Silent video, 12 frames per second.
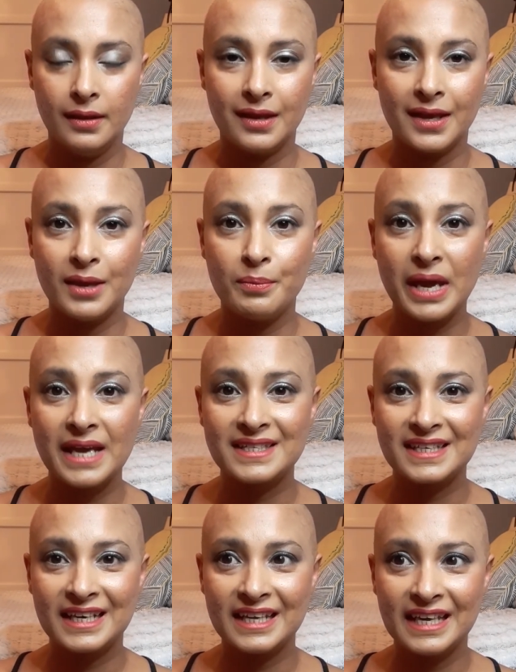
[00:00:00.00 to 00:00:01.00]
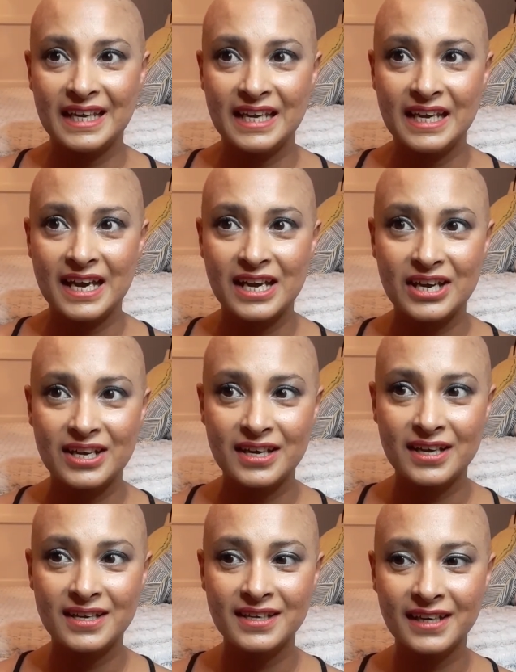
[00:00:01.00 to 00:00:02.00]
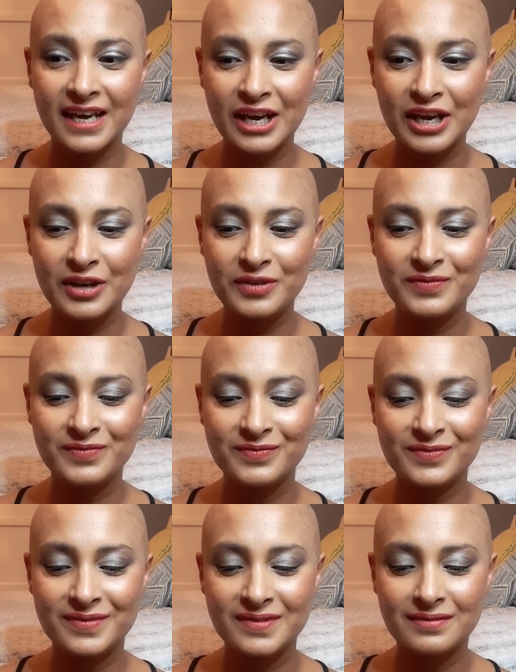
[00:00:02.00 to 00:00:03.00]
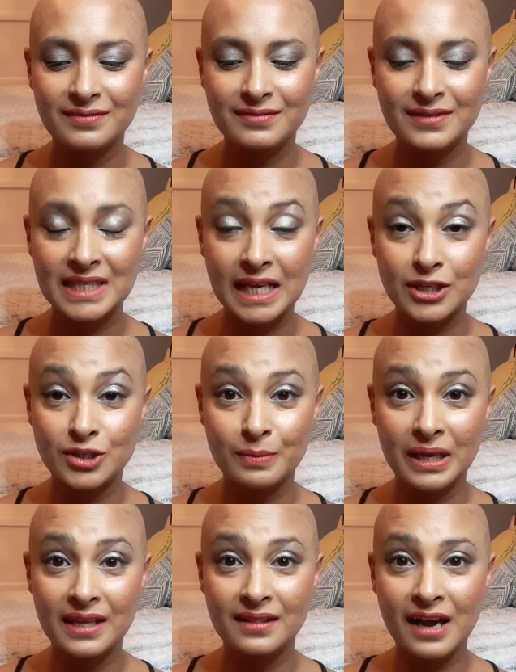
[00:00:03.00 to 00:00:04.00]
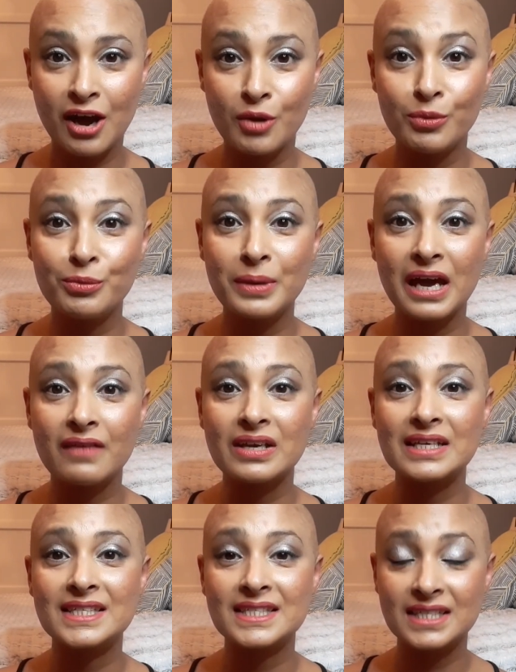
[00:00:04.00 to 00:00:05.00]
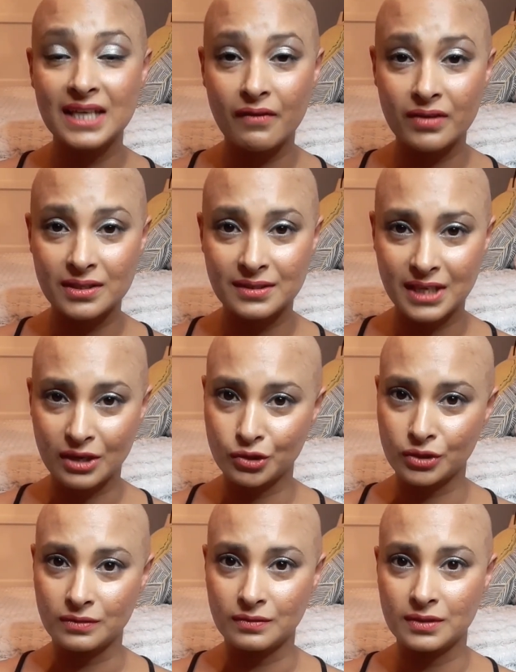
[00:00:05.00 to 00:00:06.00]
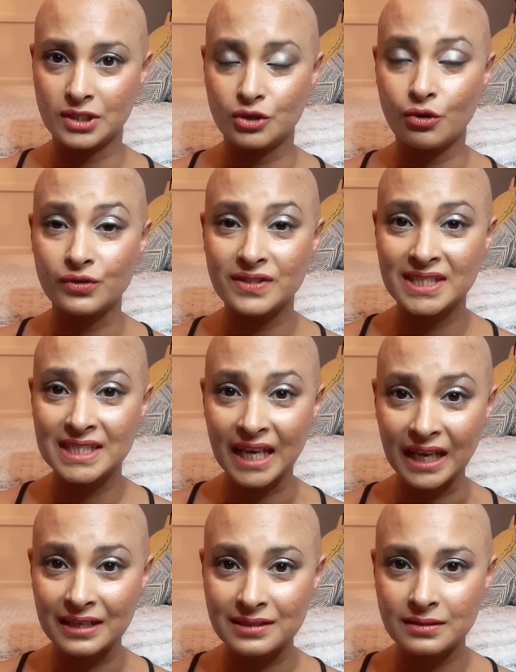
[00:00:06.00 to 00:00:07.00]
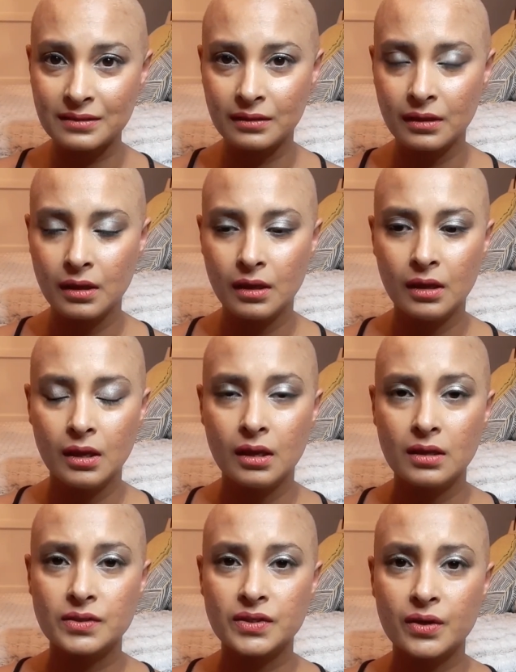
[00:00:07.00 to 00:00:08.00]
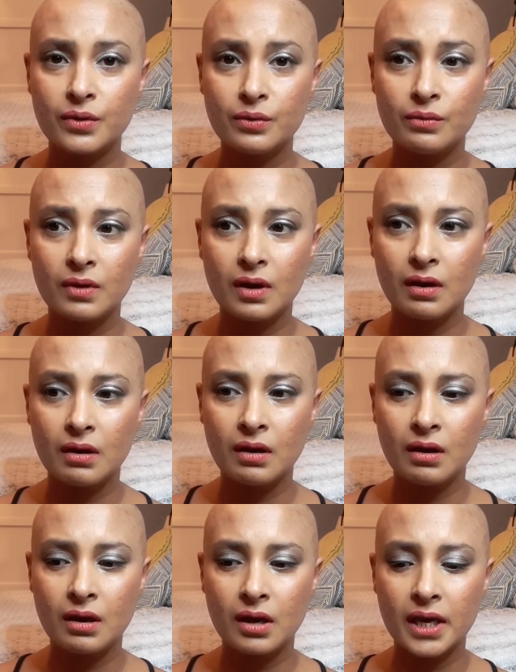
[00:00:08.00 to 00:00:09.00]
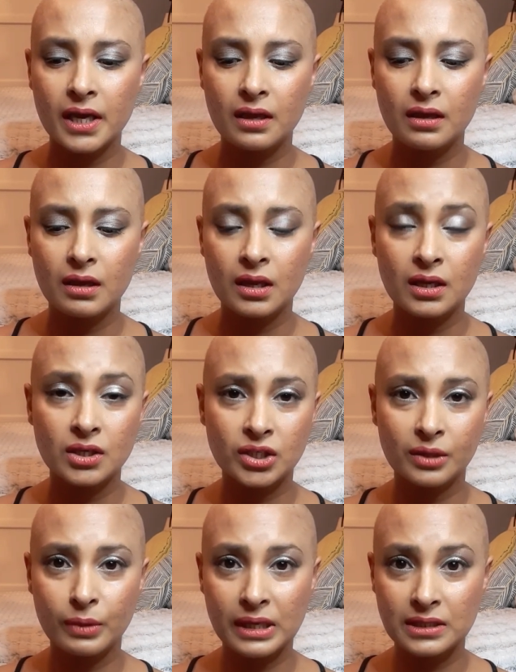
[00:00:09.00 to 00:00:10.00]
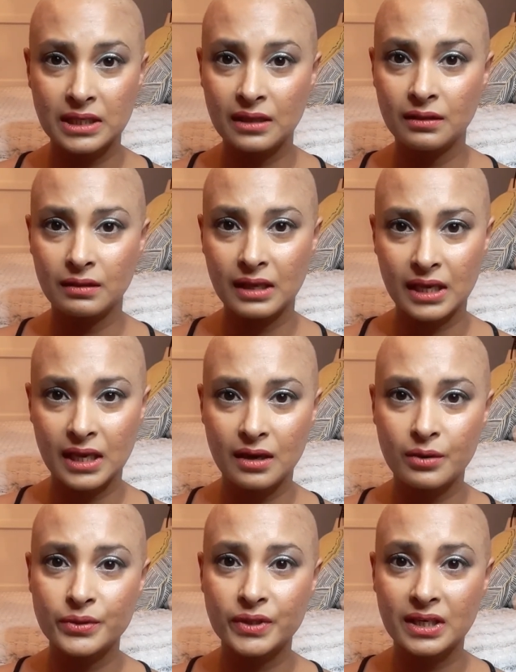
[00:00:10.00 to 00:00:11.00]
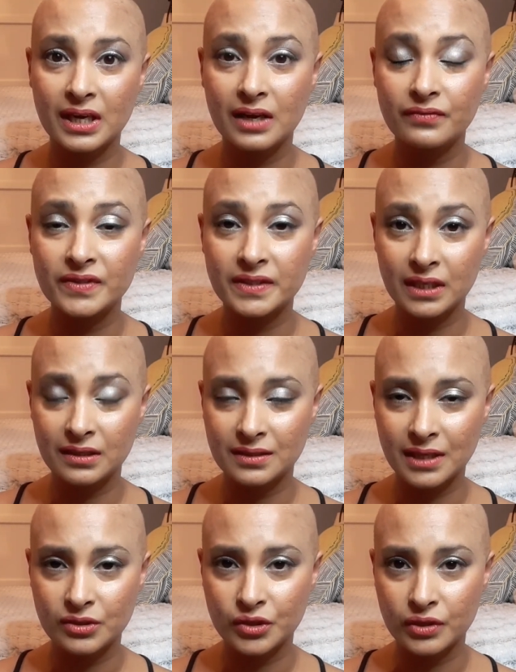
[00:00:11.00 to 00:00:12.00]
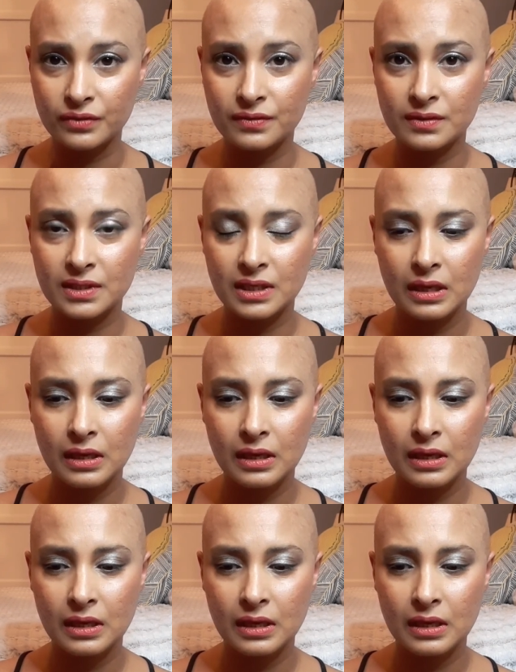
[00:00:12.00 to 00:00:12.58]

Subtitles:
he basically said to me that I will be having 7 sessions, not 6. So I initially went in thinking I was going to have 6 sessions,